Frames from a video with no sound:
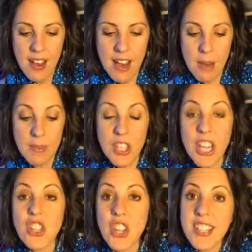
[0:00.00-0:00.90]

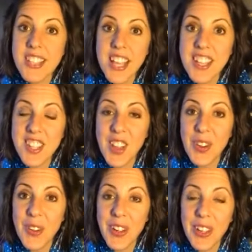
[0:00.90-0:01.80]
Digestin is
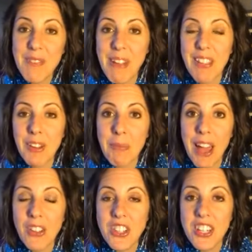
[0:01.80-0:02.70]
another oil in my little
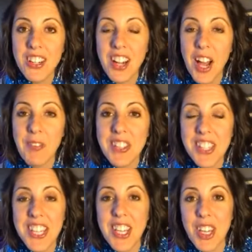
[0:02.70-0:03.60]
pouch here.
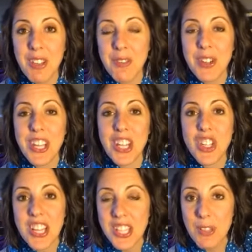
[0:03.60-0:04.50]
Obviously good for
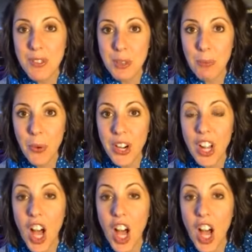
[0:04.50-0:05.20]
digestive support.